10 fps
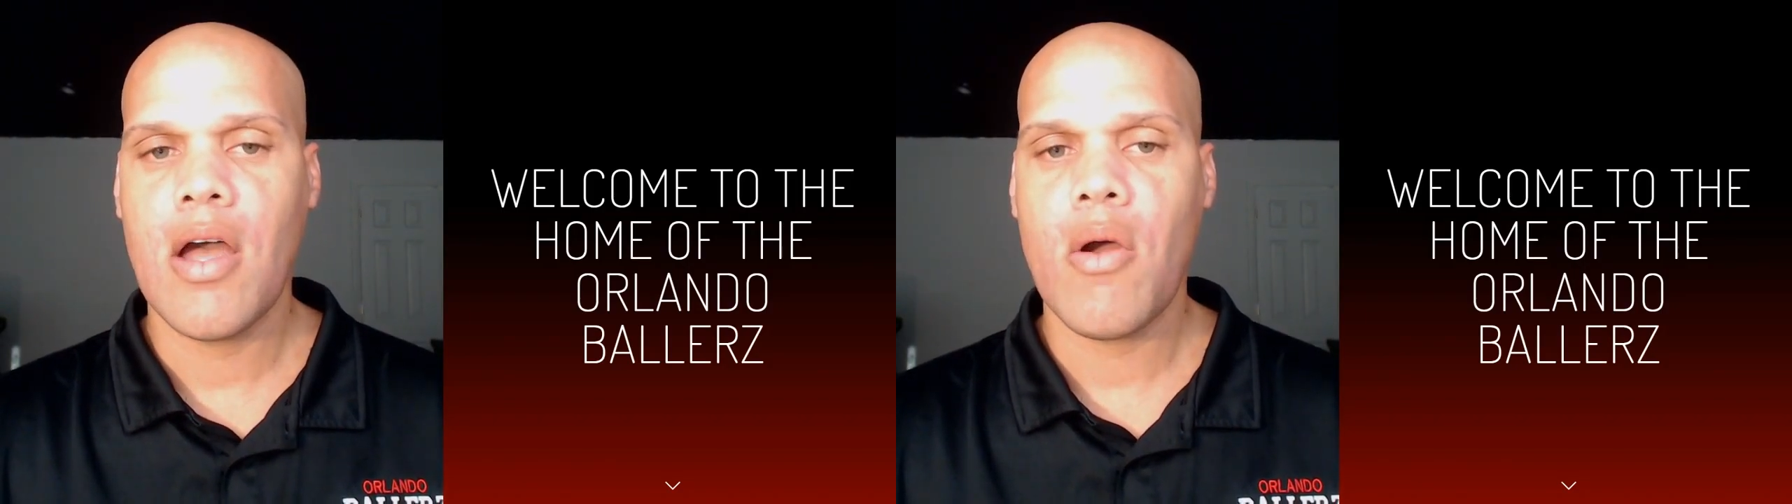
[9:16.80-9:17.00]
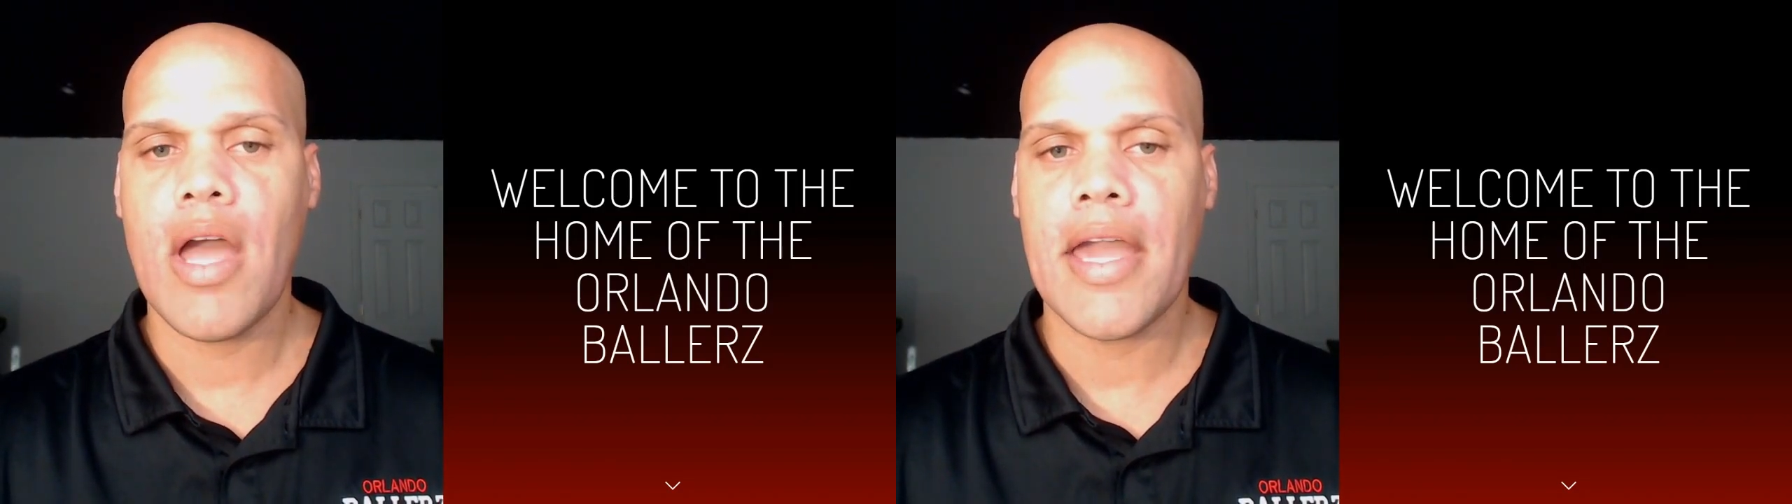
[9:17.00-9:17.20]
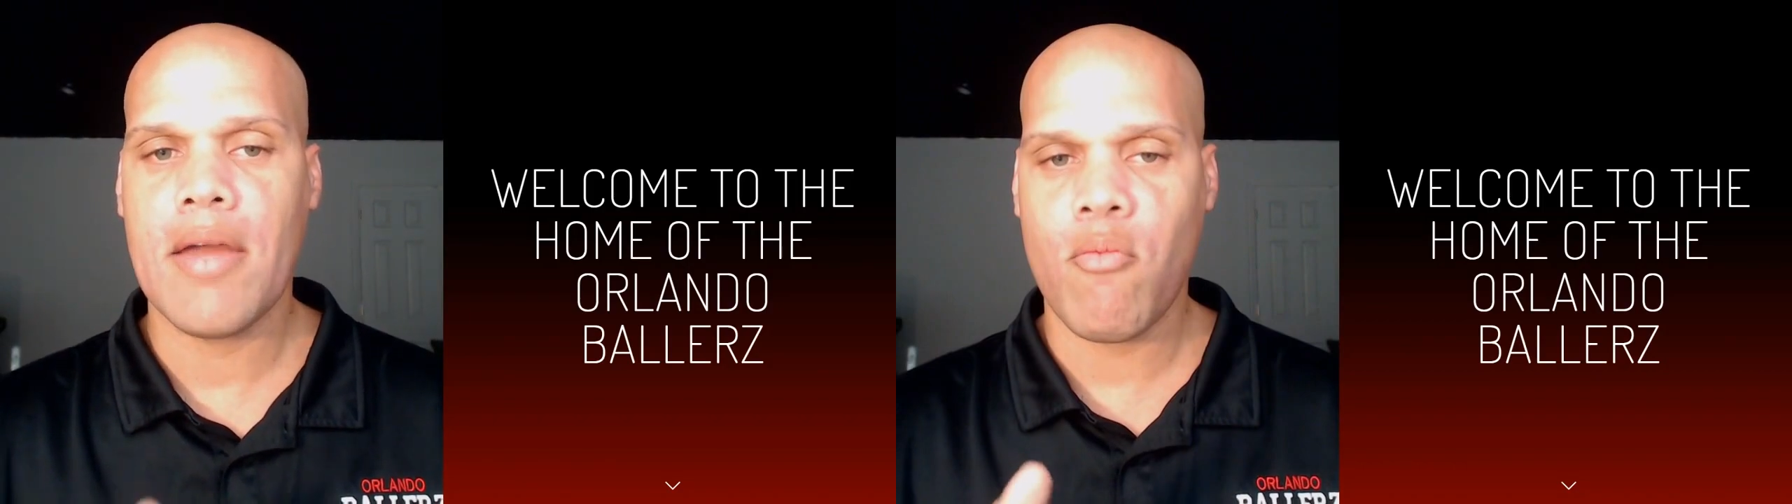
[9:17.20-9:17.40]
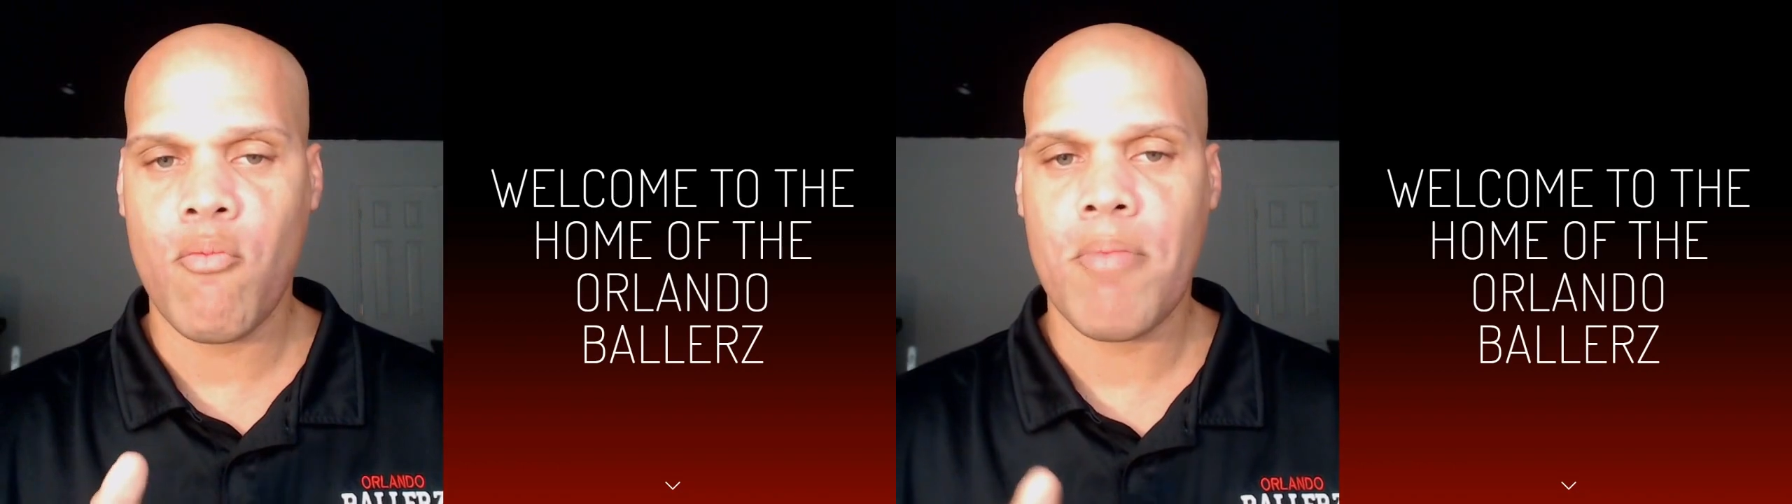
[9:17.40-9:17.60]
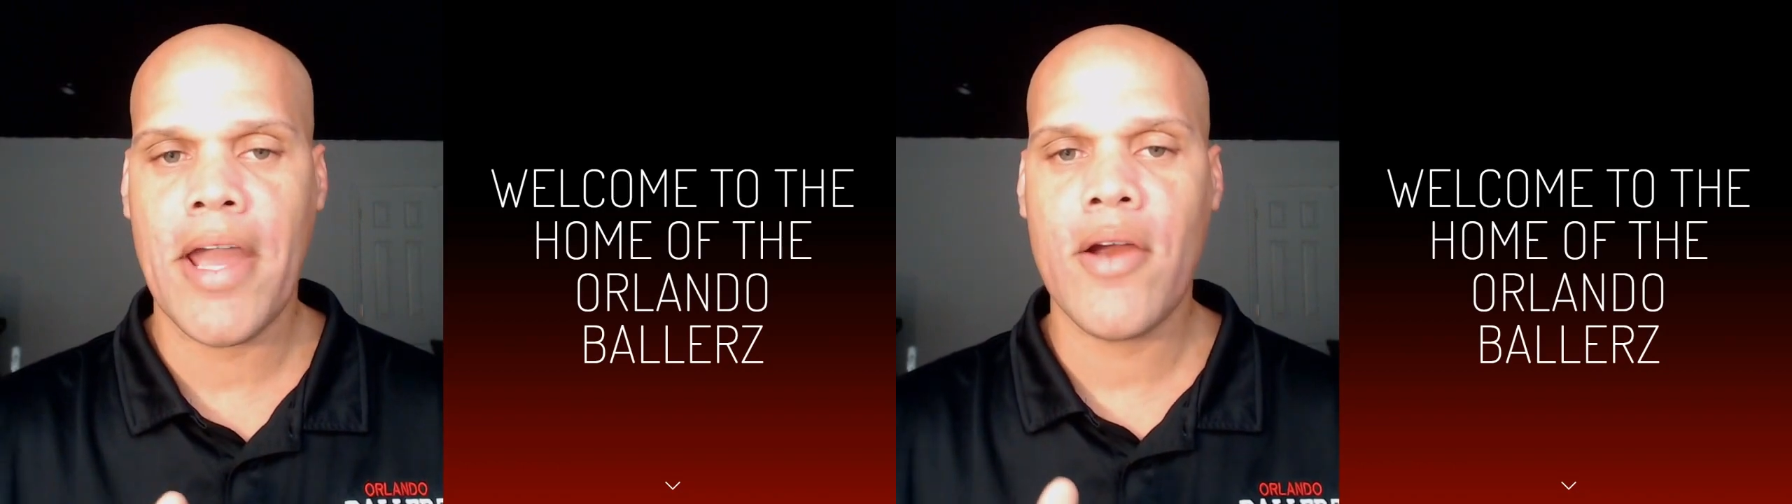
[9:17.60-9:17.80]
and
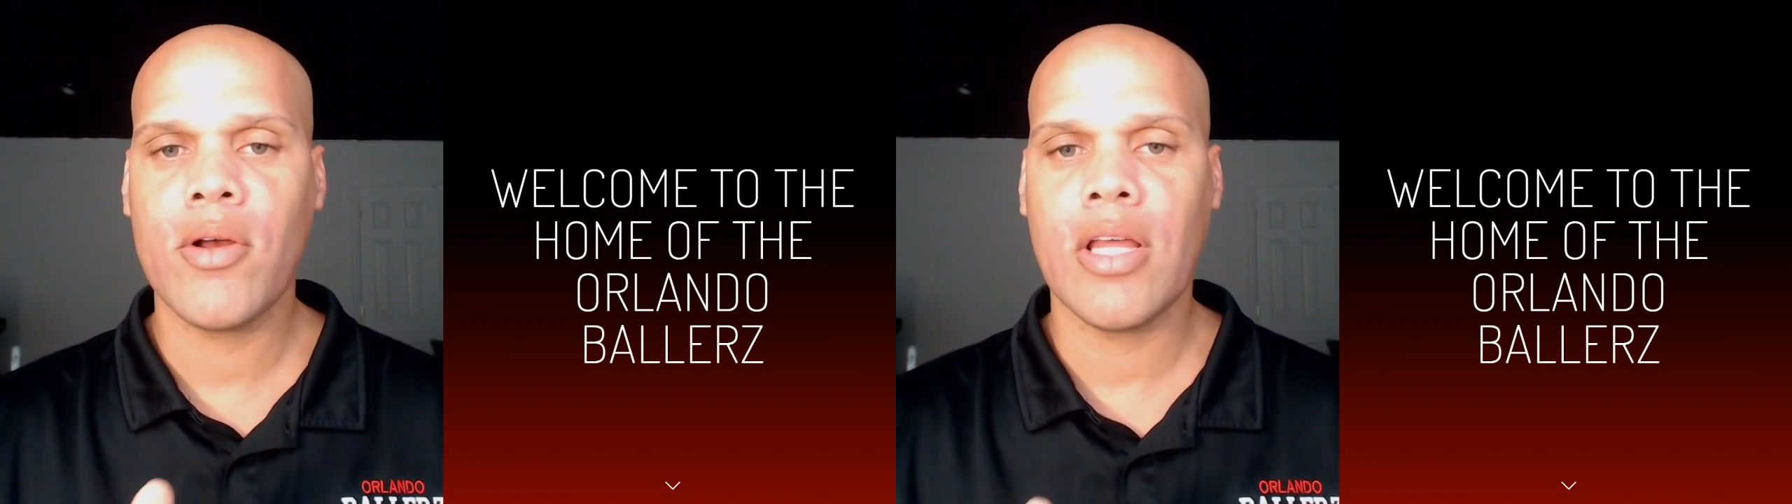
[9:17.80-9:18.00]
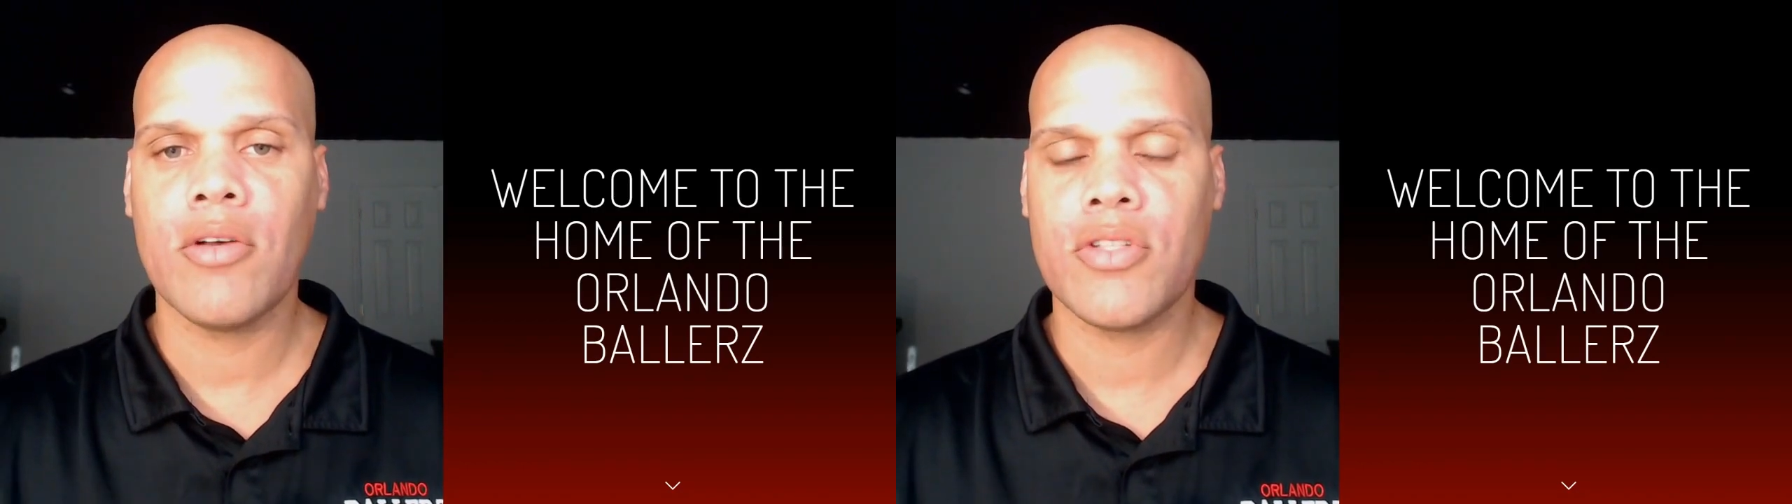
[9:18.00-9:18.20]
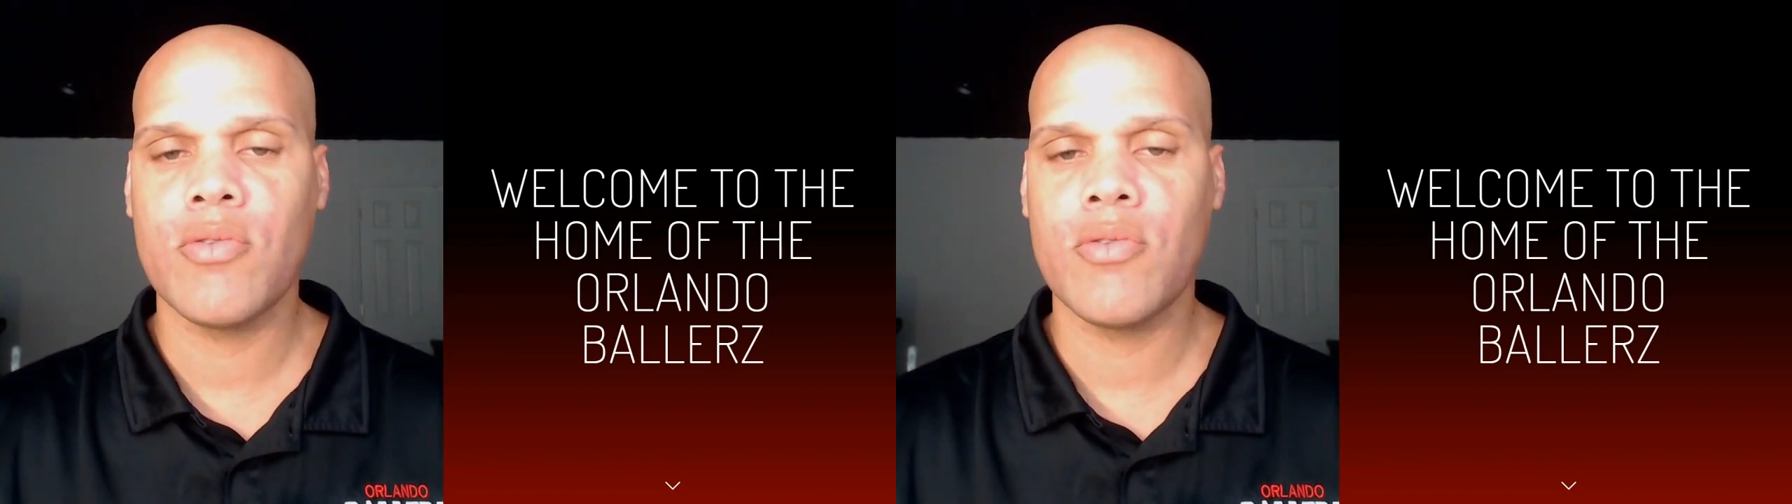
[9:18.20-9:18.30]
parallel to